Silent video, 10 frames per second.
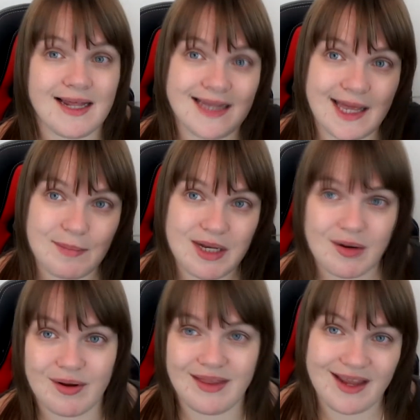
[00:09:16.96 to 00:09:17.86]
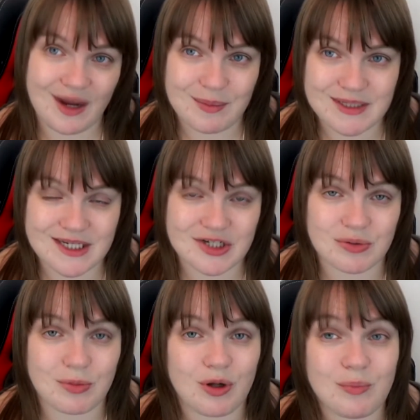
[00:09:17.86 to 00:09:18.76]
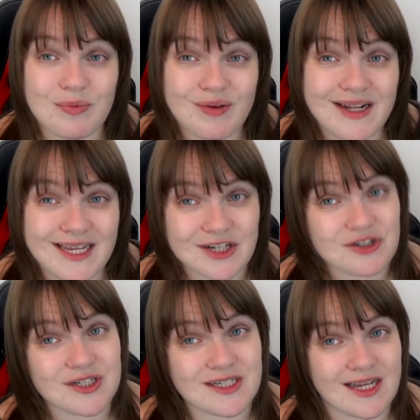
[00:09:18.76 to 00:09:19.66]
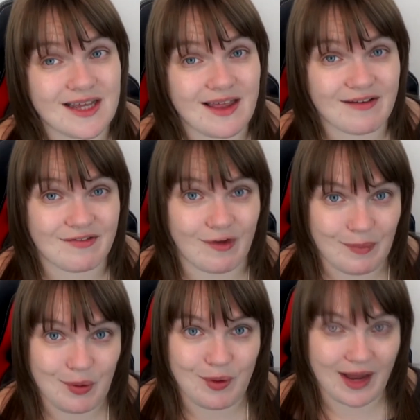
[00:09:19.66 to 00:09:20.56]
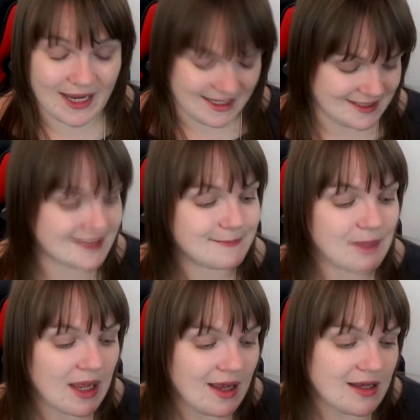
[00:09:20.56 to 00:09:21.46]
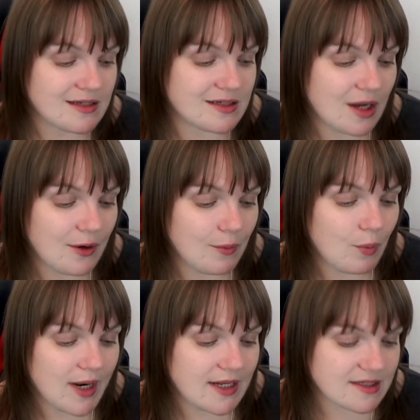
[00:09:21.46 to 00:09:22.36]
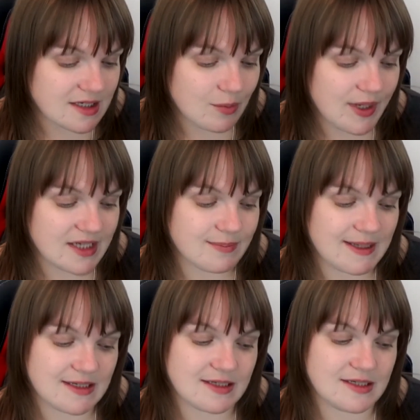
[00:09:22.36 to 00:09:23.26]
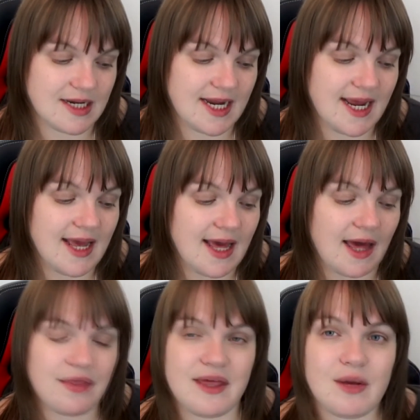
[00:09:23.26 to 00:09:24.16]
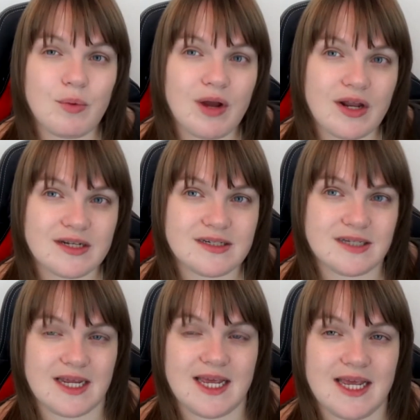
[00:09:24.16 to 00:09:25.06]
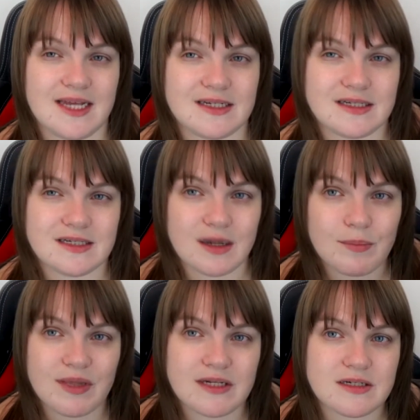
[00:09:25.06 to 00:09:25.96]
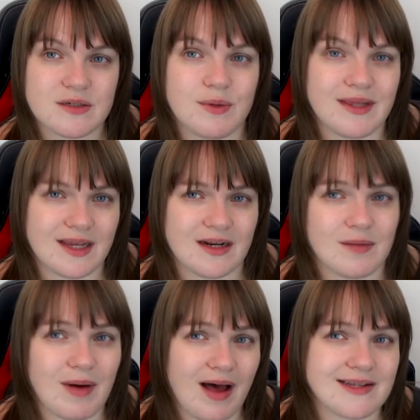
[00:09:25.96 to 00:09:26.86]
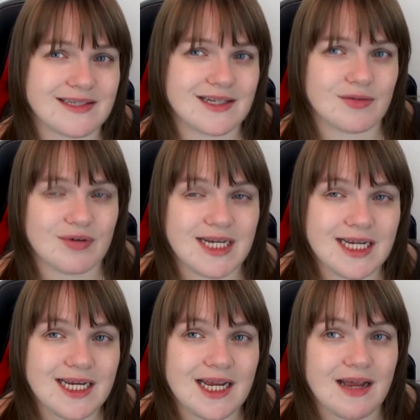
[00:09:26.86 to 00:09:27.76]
Let me know in the comment section below. Really interested to hear that from you guys. So what else can we expect to see? I think we're going to see something to do with Kingdom Hearts 3.